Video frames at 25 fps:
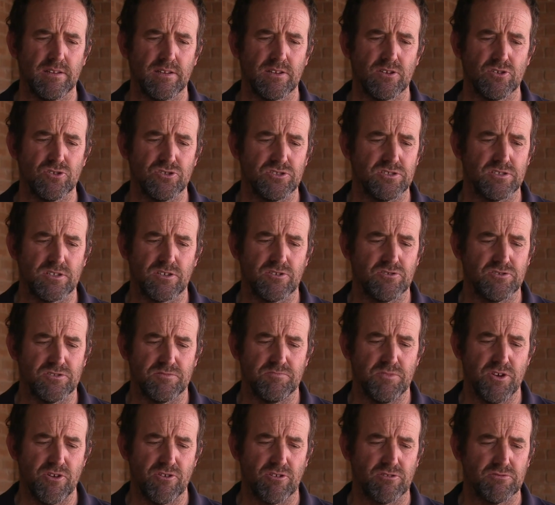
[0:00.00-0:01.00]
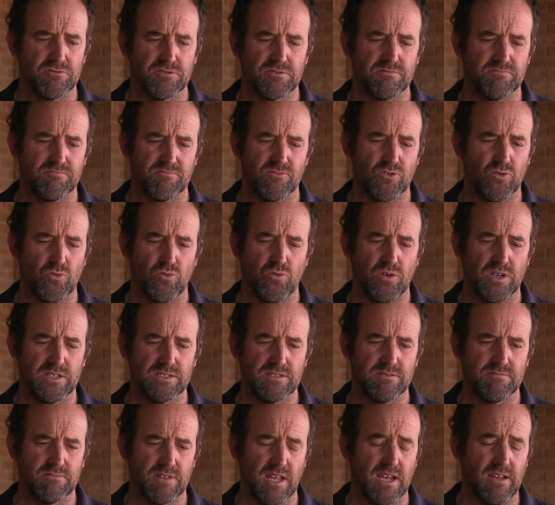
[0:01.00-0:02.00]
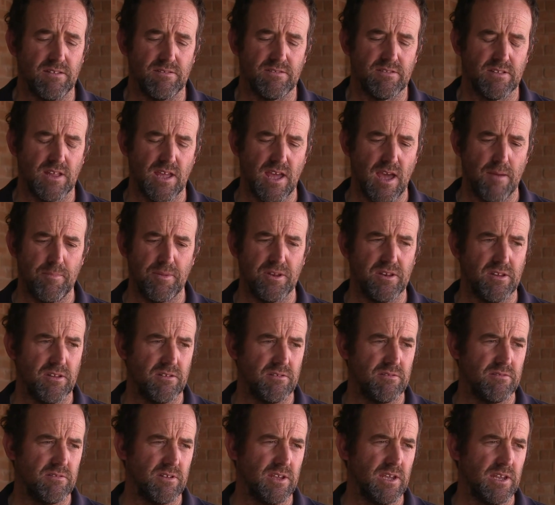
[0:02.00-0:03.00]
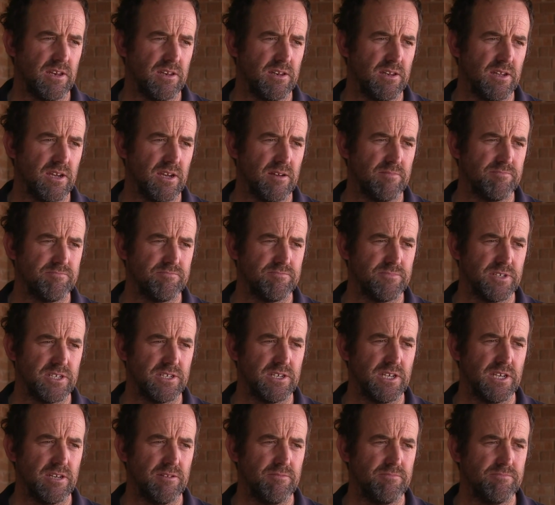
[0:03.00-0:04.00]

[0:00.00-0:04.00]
because uh, because miracles always you know, happen, and and um, it did.